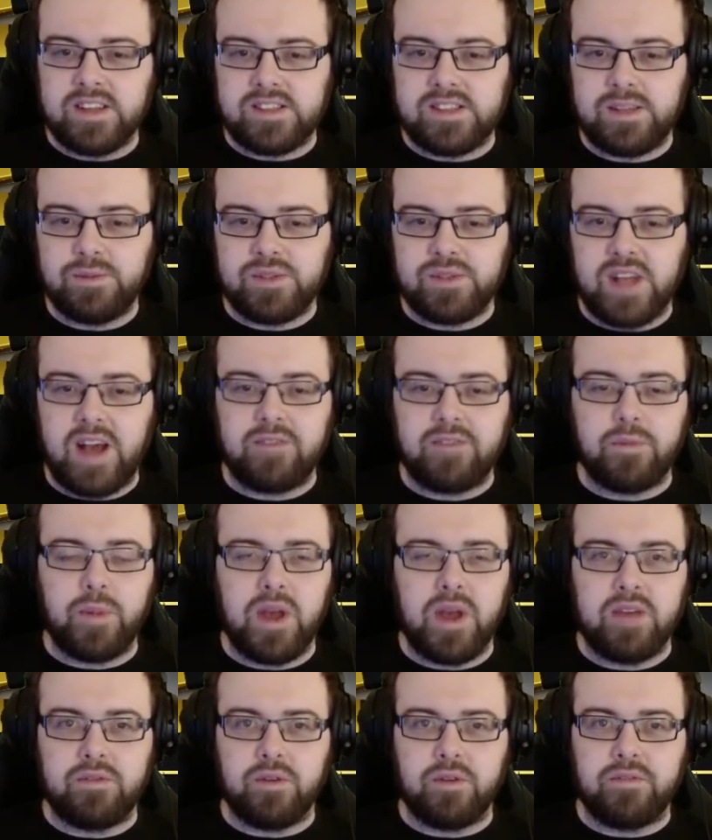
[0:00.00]
It seems to have a
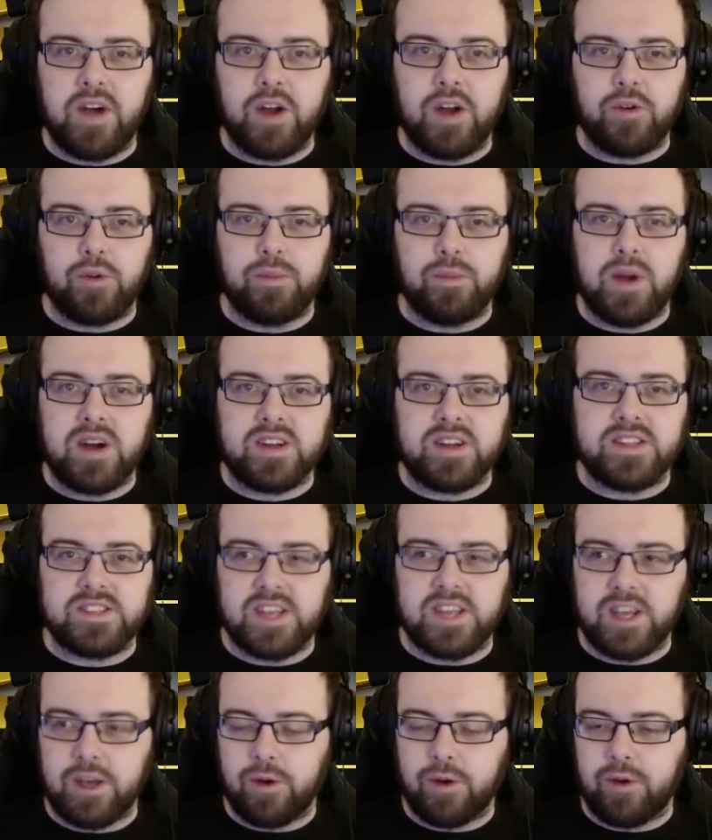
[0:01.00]
bit of a viral
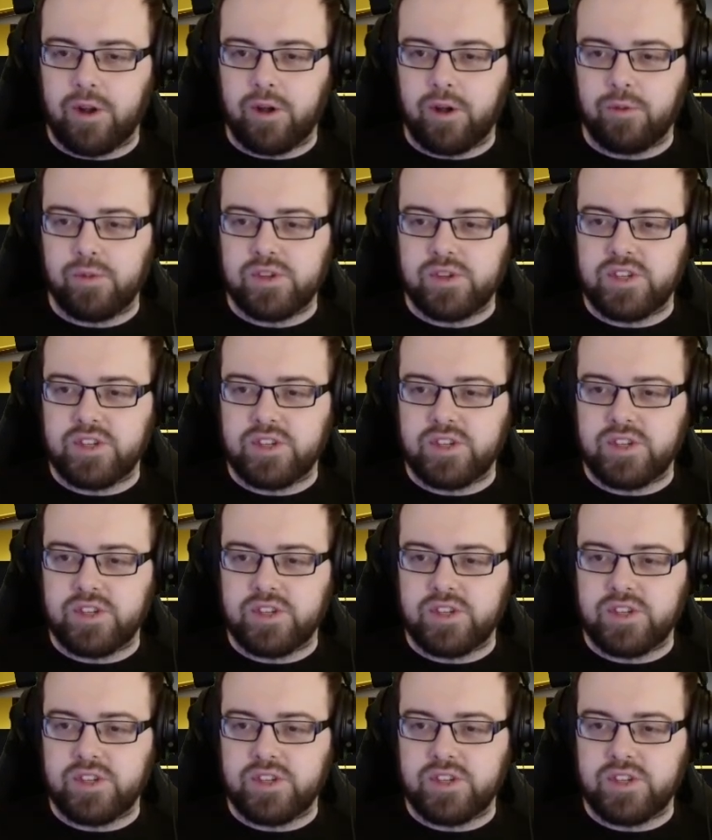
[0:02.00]
marketing going on,